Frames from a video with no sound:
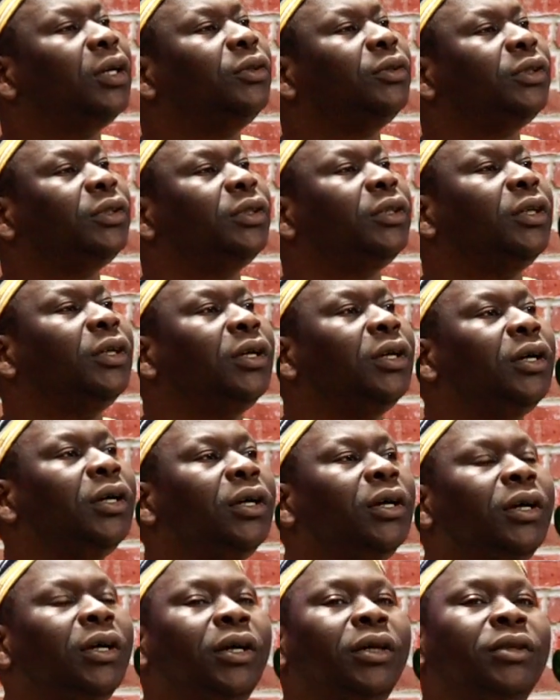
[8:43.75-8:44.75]
You see,
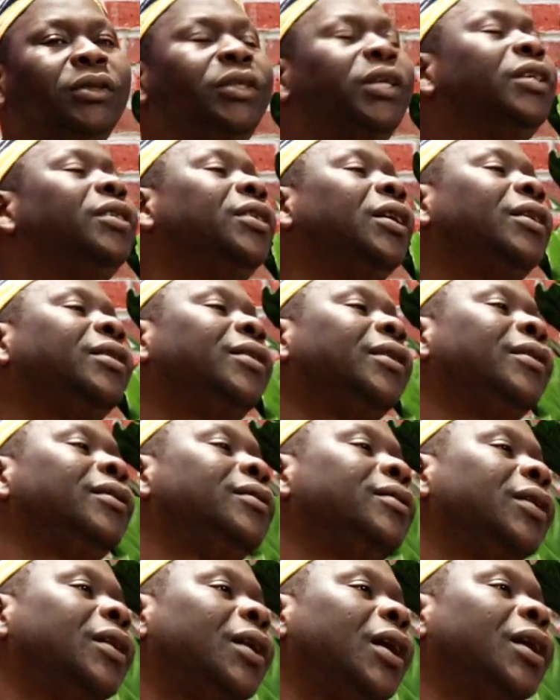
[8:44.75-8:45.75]
these are things
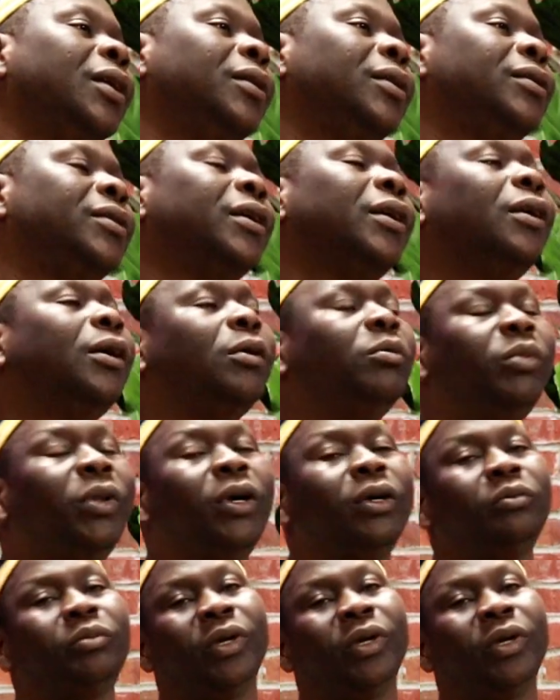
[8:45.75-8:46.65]
that I think about.